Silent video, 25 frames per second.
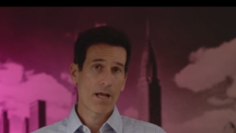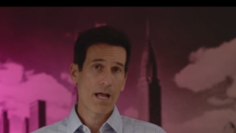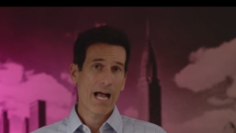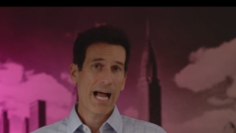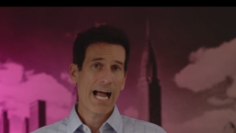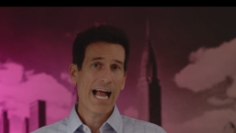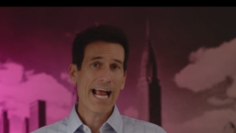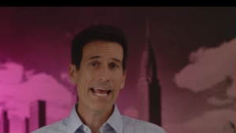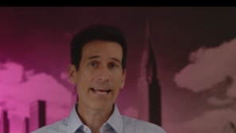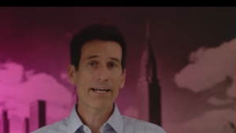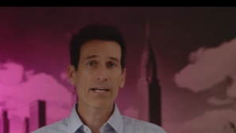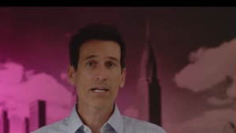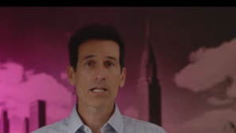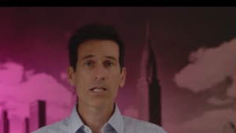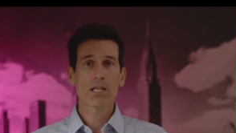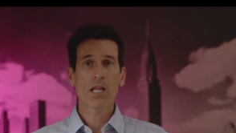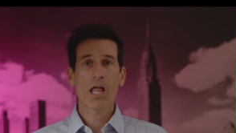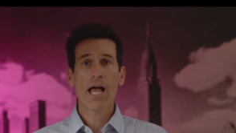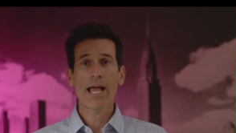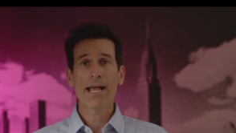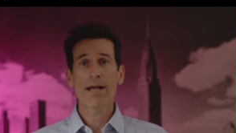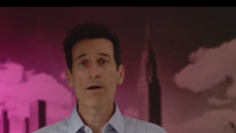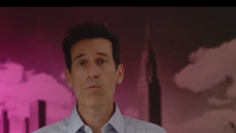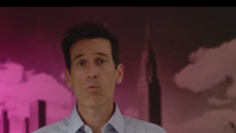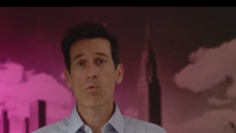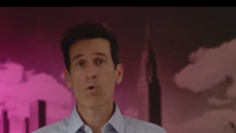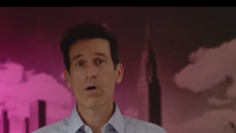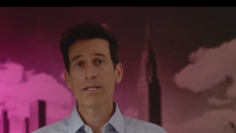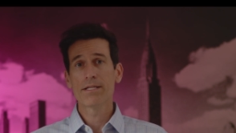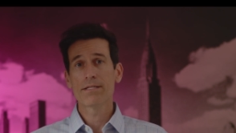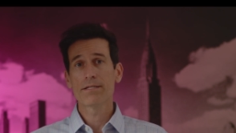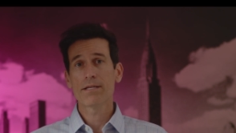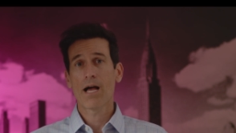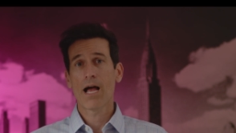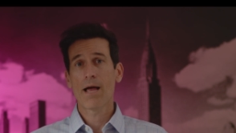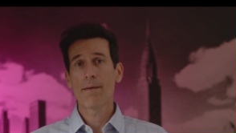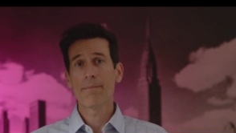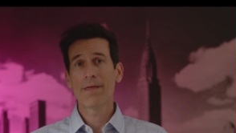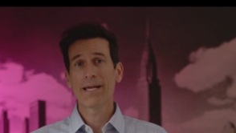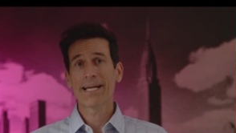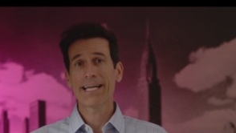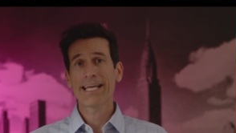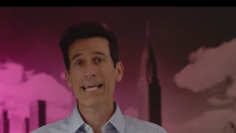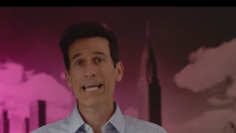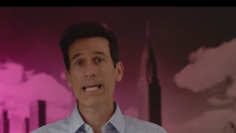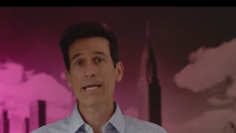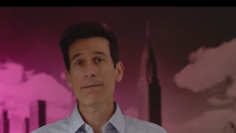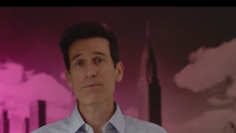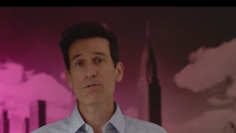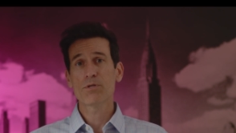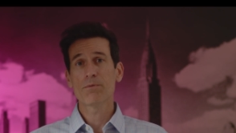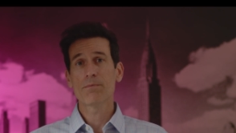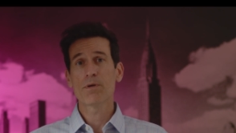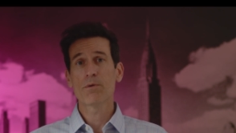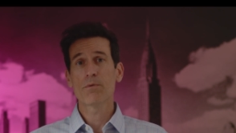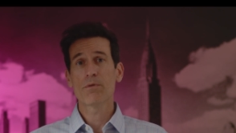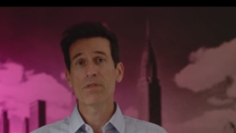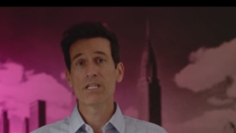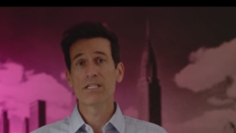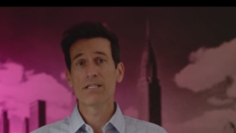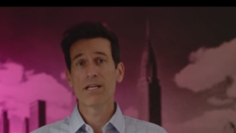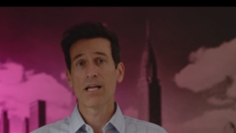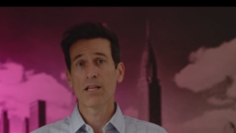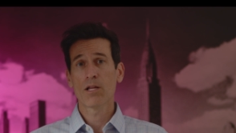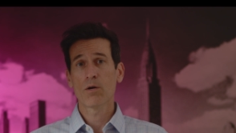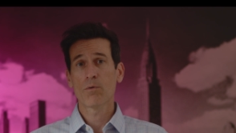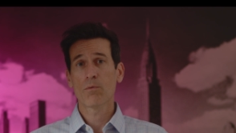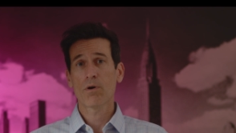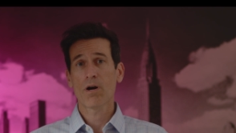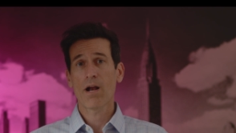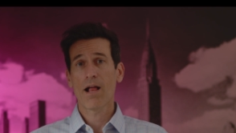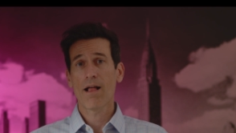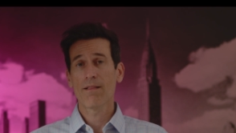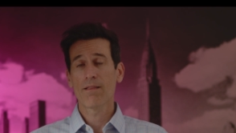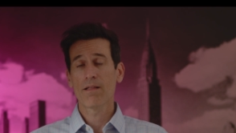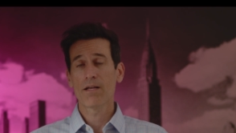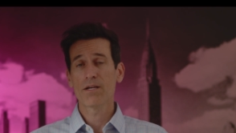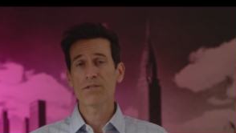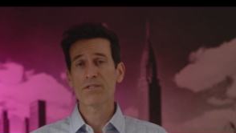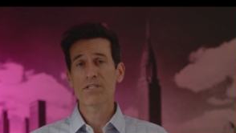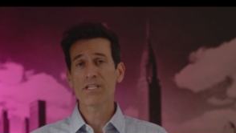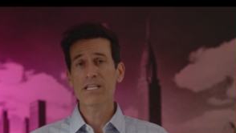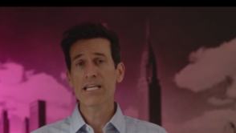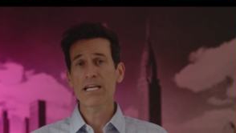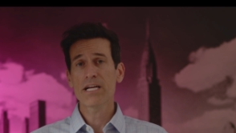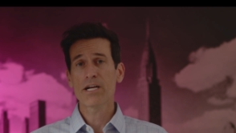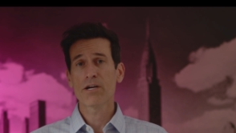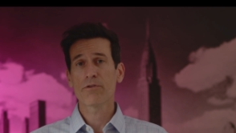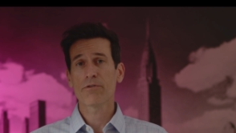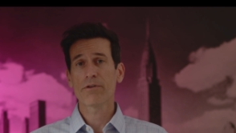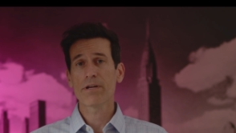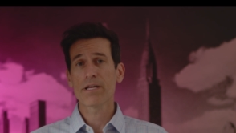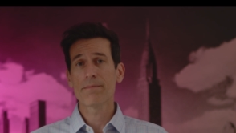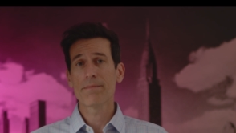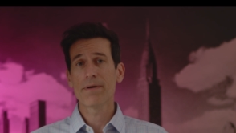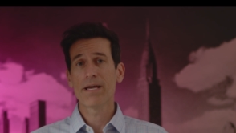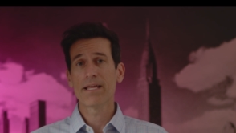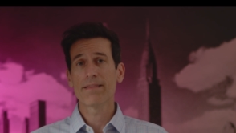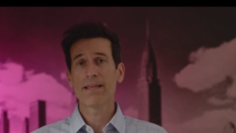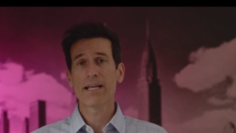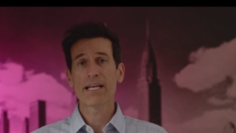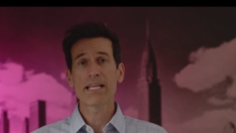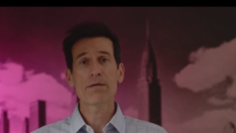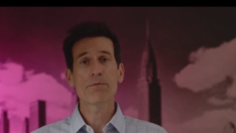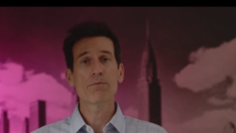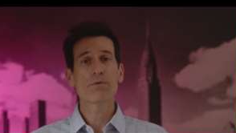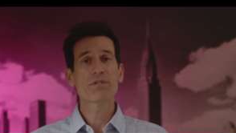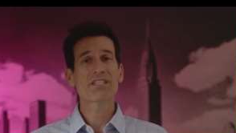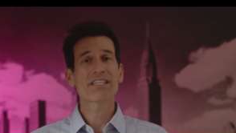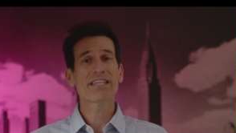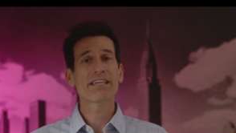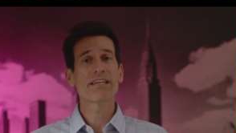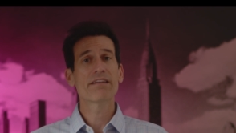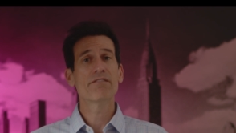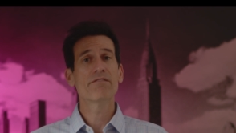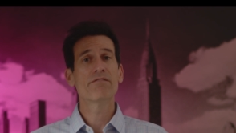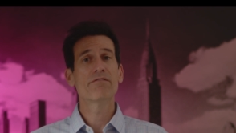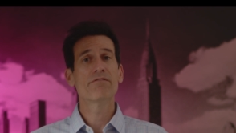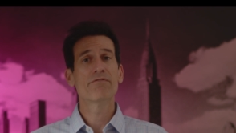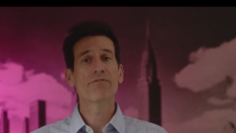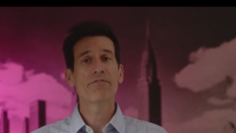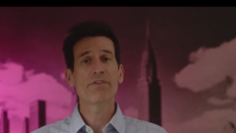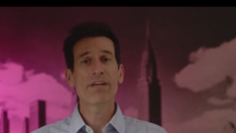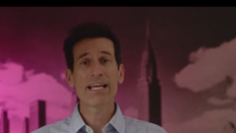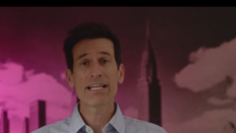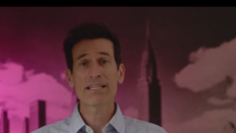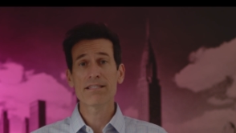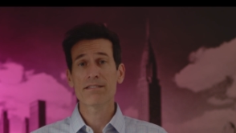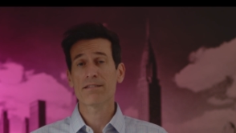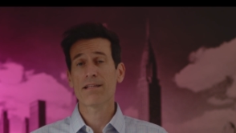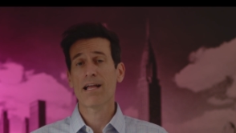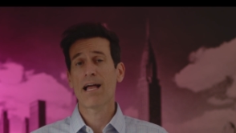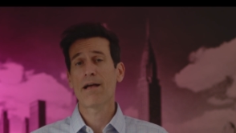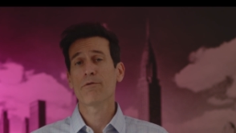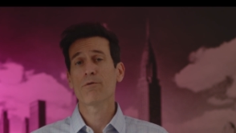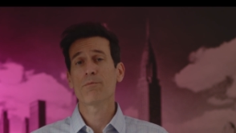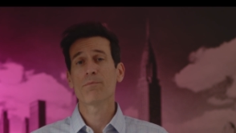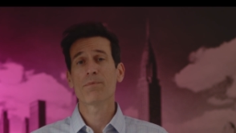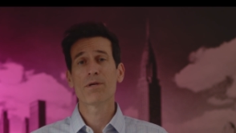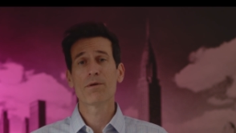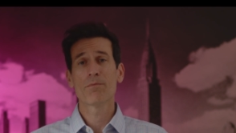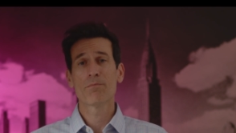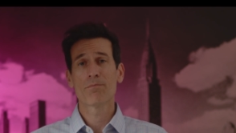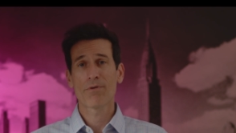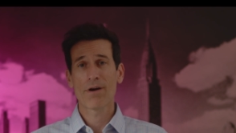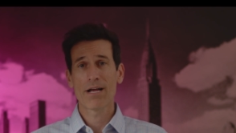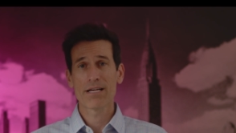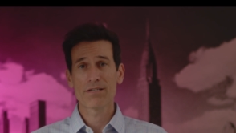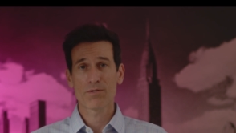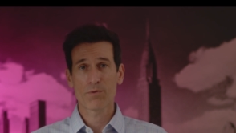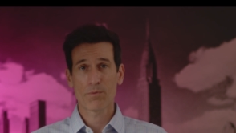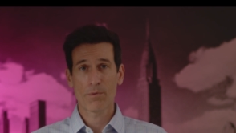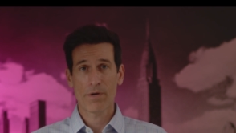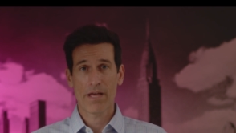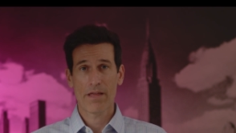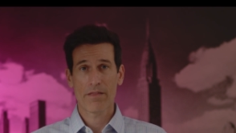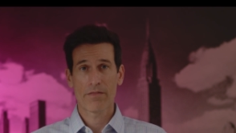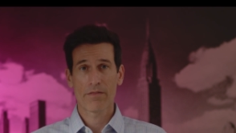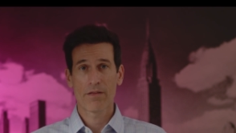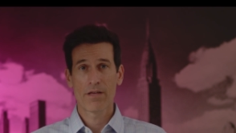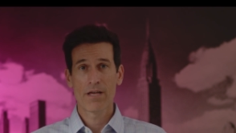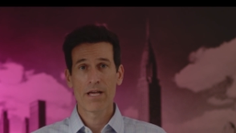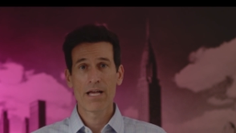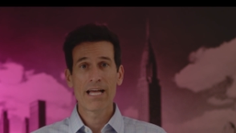I had a client one time that came to me with a Delaware LLC agreement that he was convinced I would be impressed with.